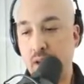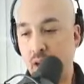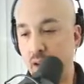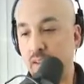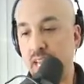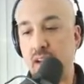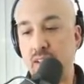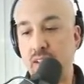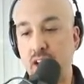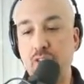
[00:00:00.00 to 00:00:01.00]

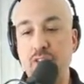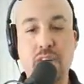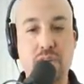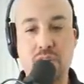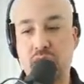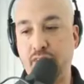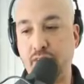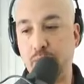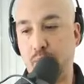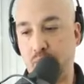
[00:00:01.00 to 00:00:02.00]
I'll use another case
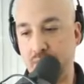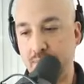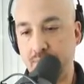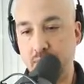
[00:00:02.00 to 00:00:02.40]
in point.